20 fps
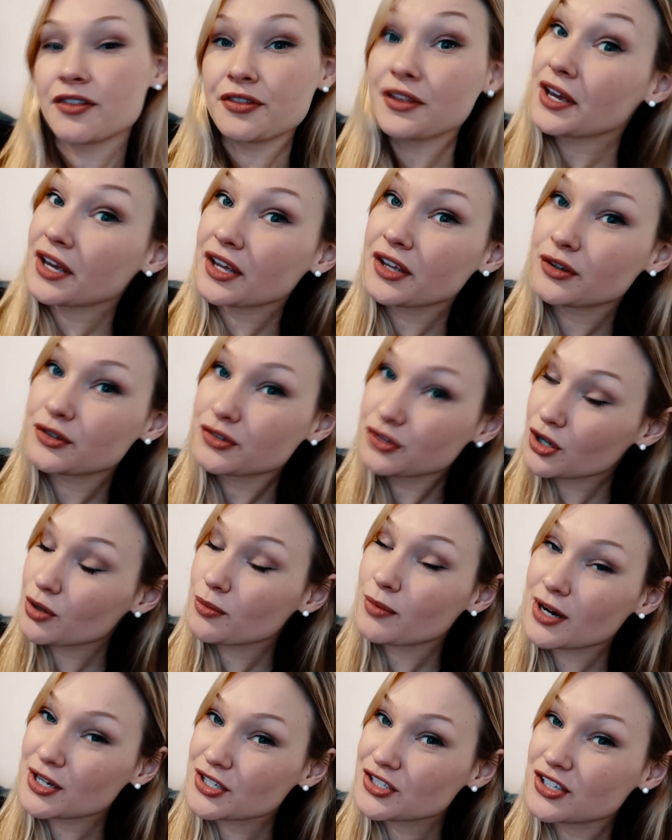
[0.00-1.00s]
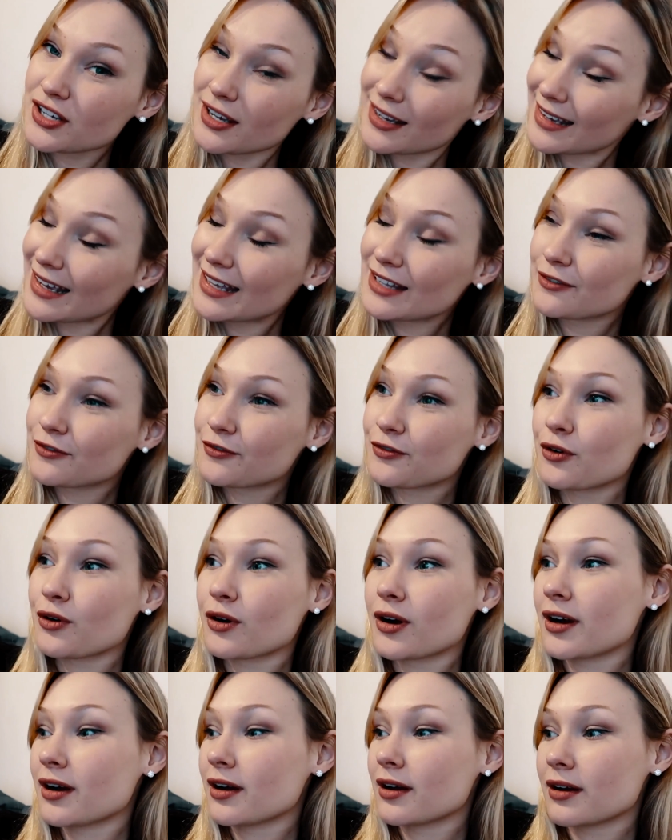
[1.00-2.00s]
thank you so much again
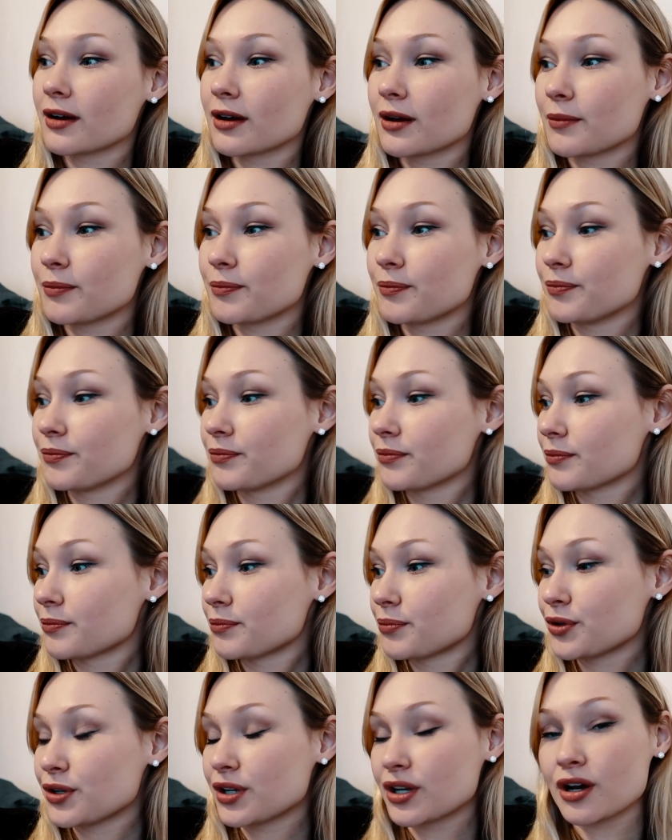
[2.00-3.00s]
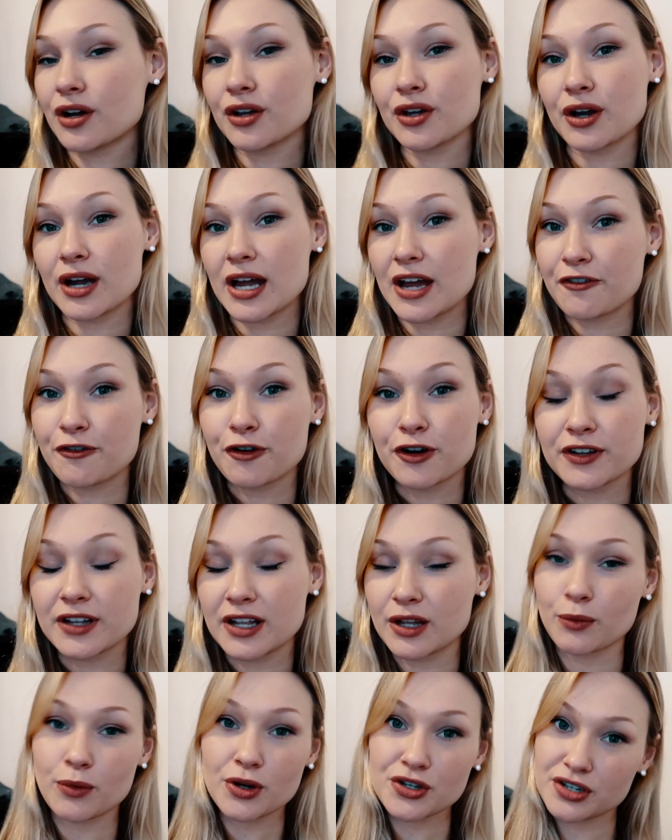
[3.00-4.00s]
for putting all your effort
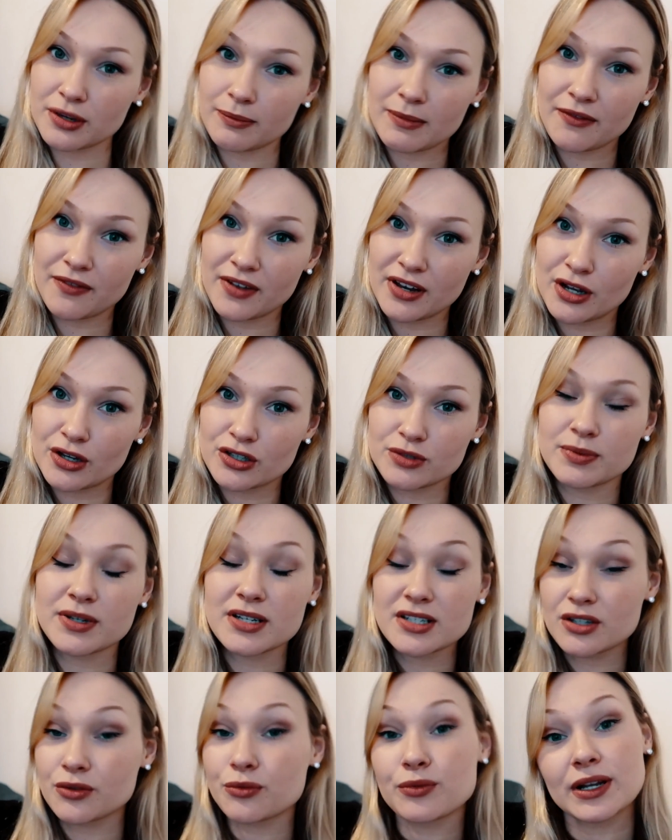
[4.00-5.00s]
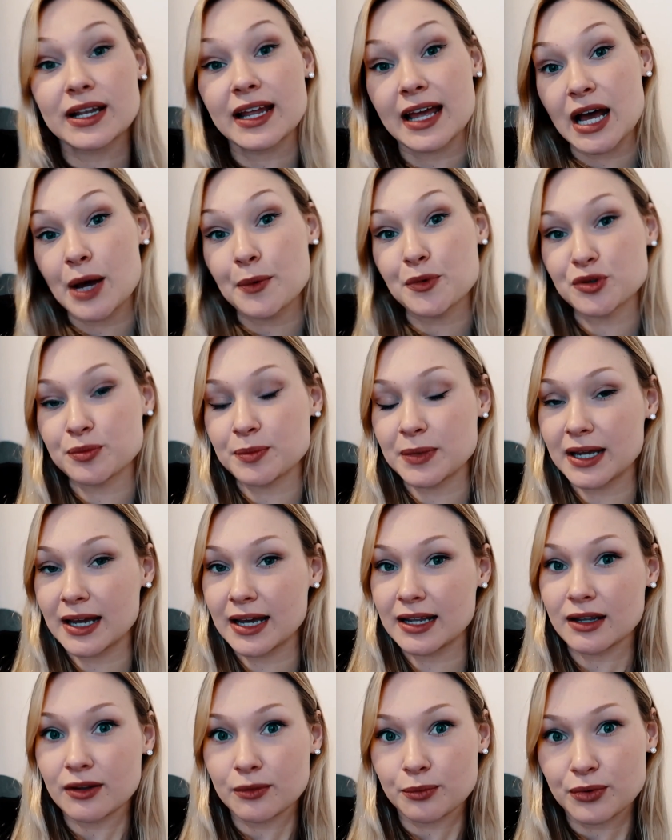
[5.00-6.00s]
in watching my videos, because it really helps me
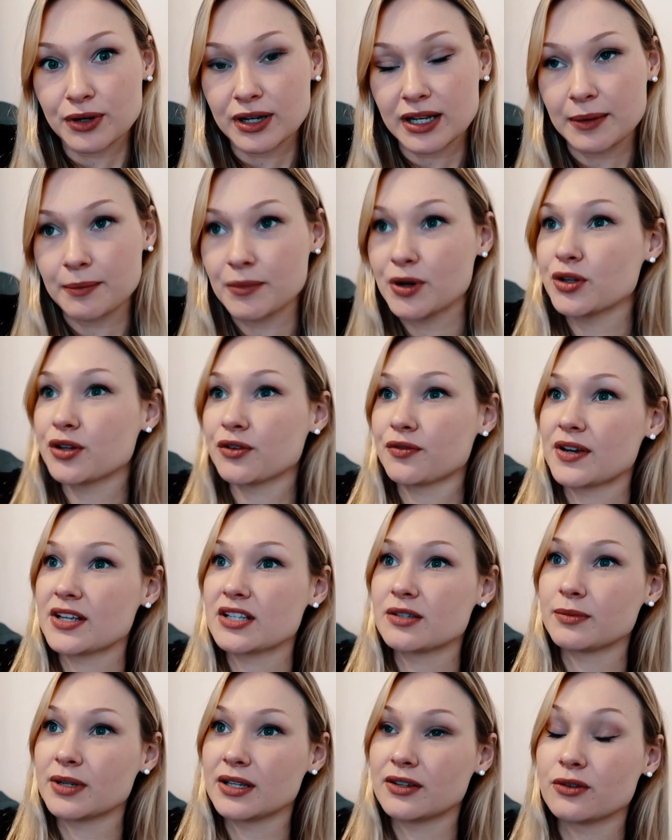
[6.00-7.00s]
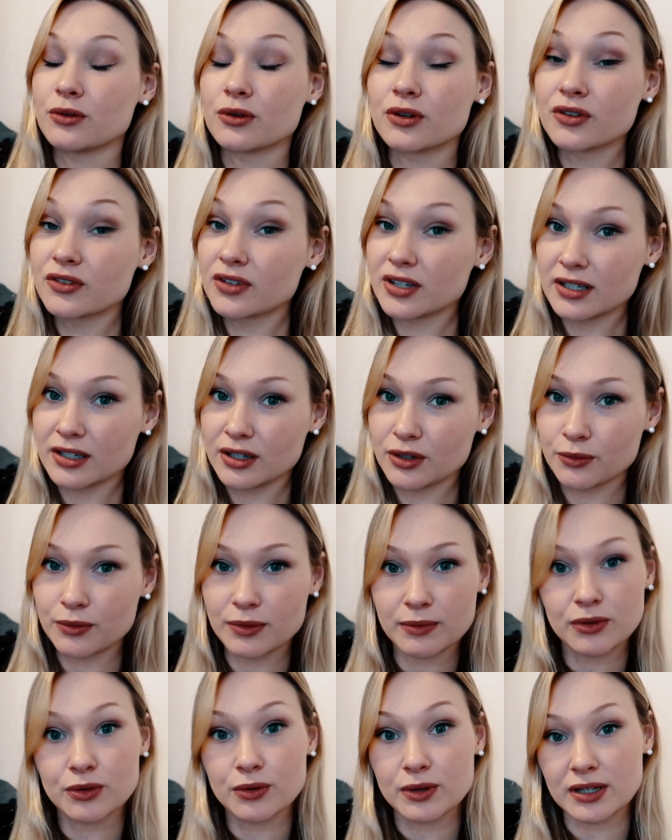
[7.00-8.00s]
and it really motivates me to continue
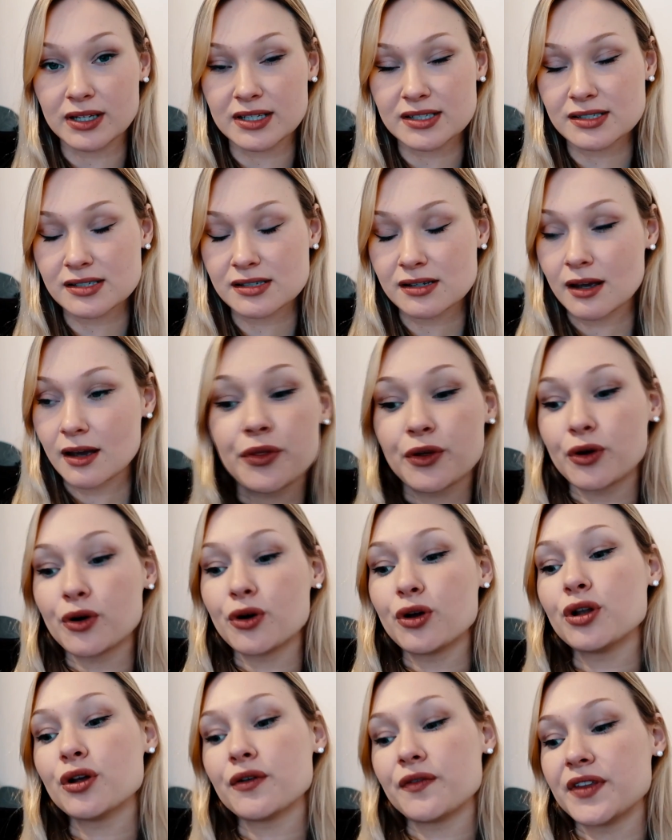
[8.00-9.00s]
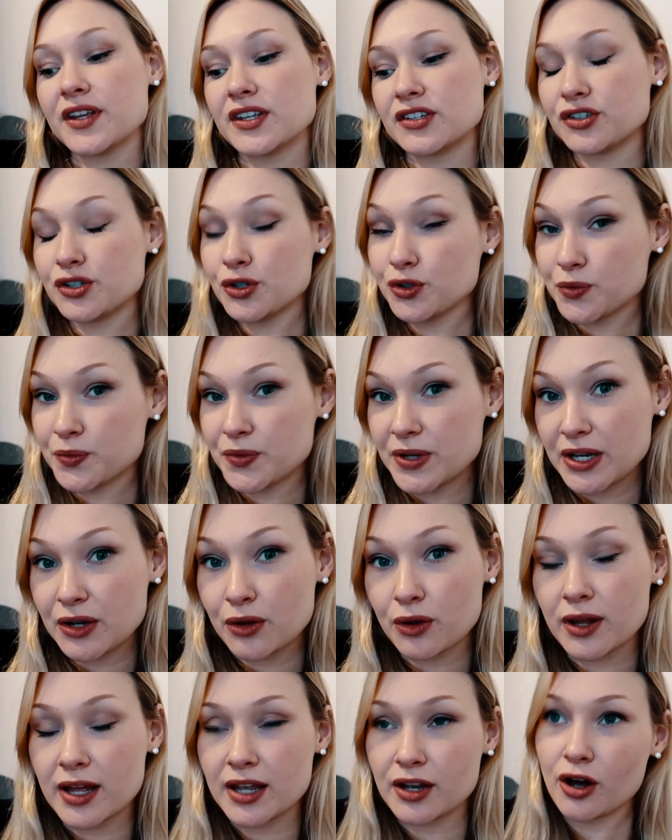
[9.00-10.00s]
with doing this. The goal of this YouTube
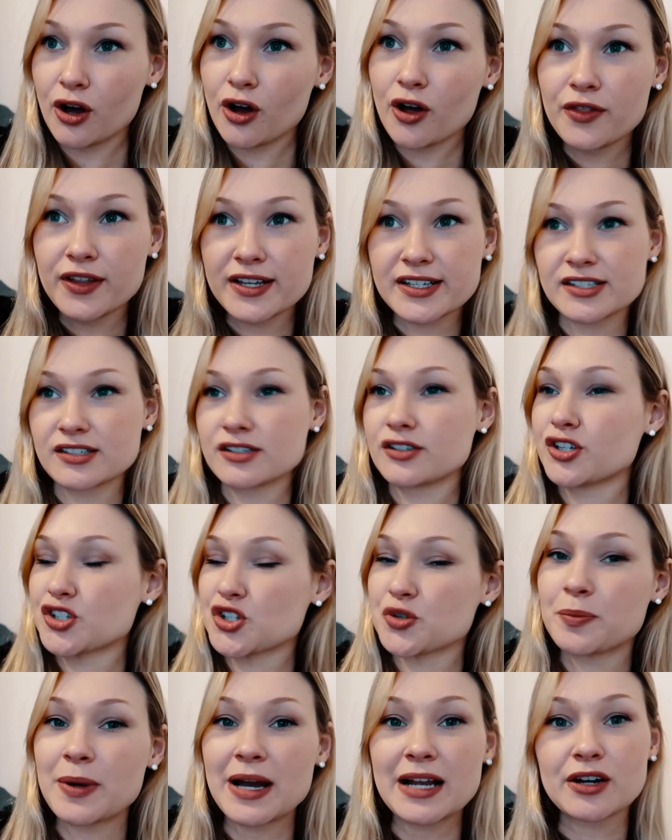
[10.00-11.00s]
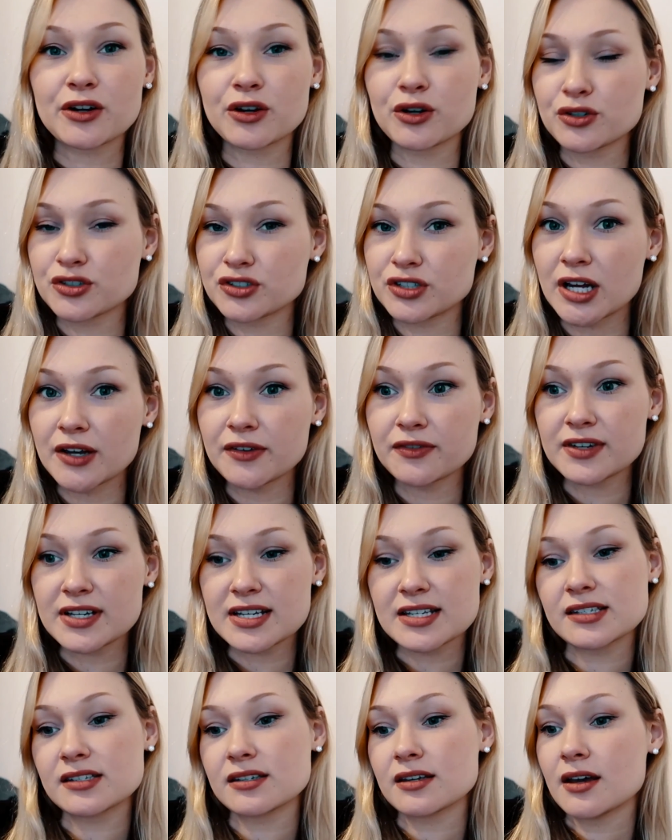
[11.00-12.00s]
channel and all this DutchPilotGirl stuff
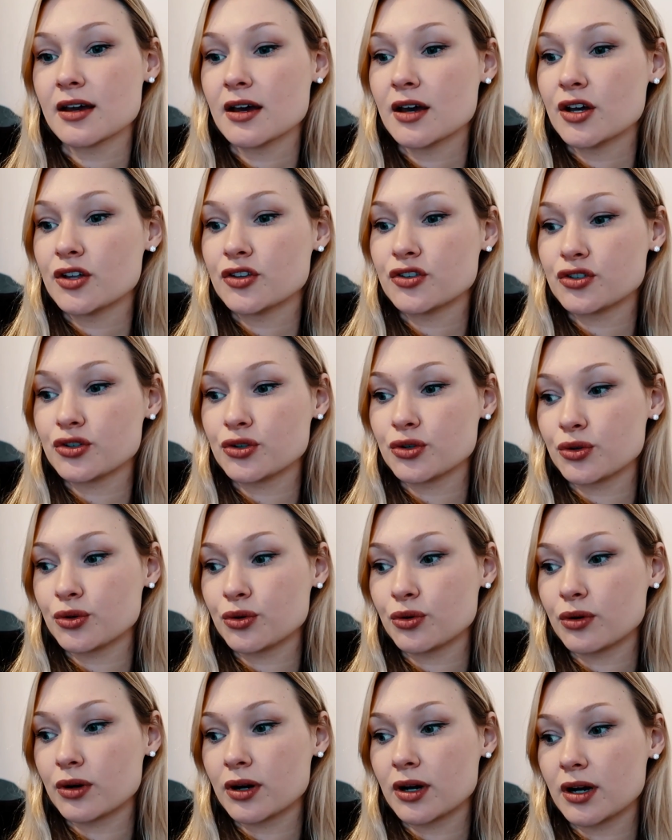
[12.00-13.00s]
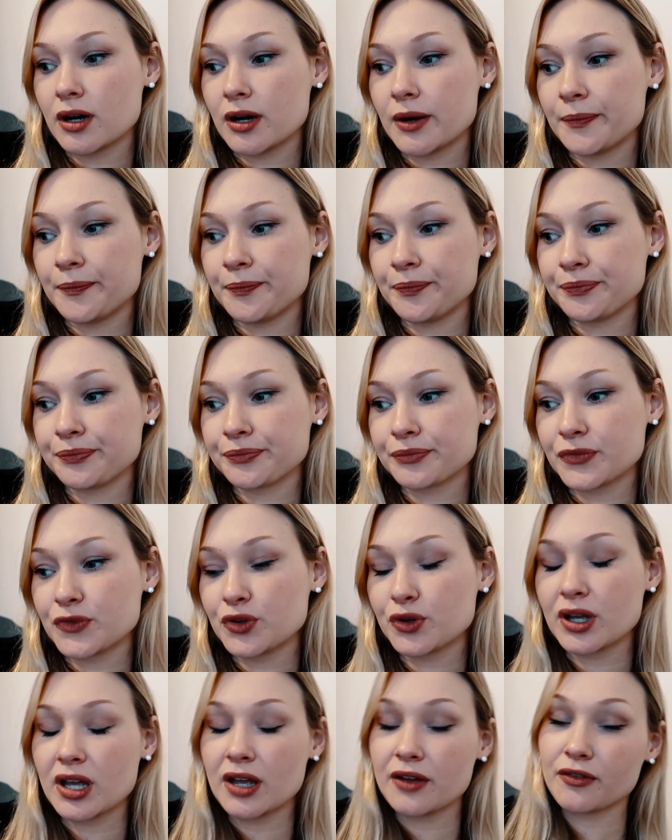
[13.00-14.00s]
is to
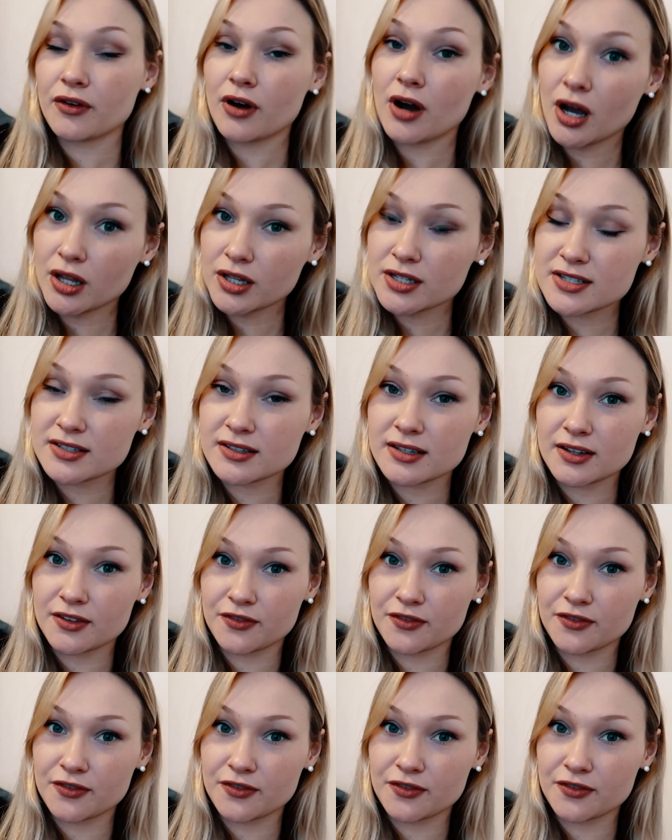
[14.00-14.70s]
give honest